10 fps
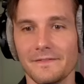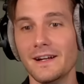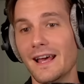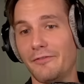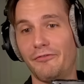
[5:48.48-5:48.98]
They're
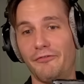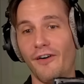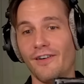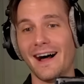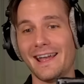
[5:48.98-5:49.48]
like
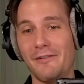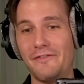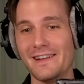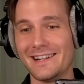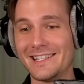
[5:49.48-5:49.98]
5
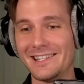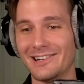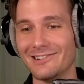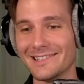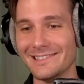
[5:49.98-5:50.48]
years
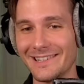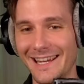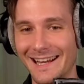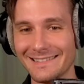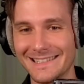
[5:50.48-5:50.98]
old and you're
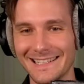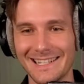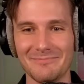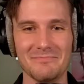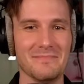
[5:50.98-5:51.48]
counting it
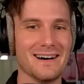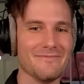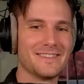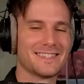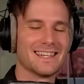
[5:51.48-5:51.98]
in
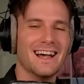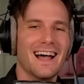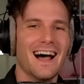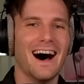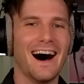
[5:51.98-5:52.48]
months?
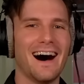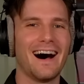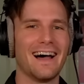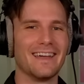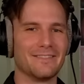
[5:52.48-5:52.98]

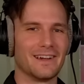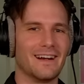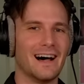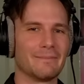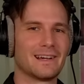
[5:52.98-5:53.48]
Hi there,
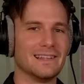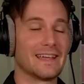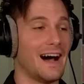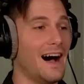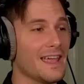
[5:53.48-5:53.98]
I'm
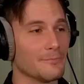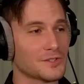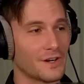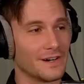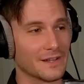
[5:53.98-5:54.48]
Click. I am
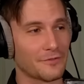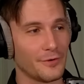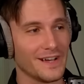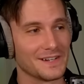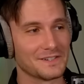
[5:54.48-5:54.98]
turning
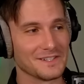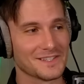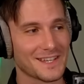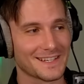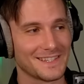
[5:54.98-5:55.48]

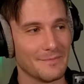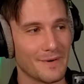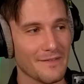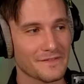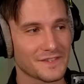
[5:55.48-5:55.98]
360
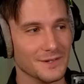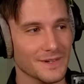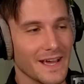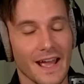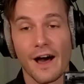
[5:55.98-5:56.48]
months soon.
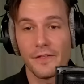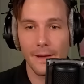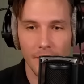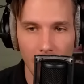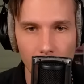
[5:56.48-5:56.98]
I think
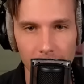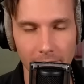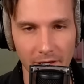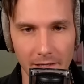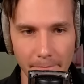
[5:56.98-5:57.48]
I'm gonna host some
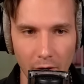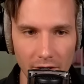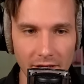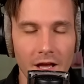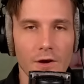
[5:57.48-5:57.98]
kind of party.